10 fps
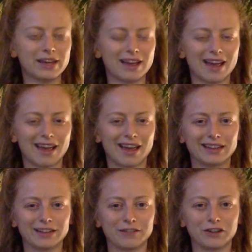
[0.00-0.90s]
and
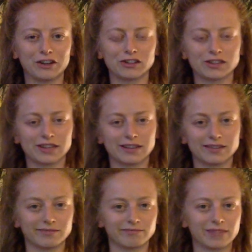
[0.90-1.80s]
if you're interested
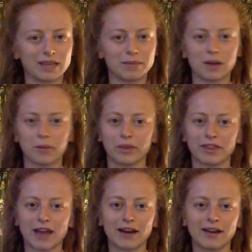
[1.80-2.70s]
in keeping up with
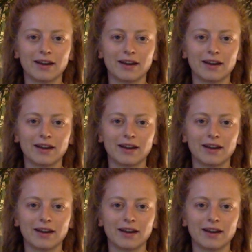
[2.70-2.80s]
that,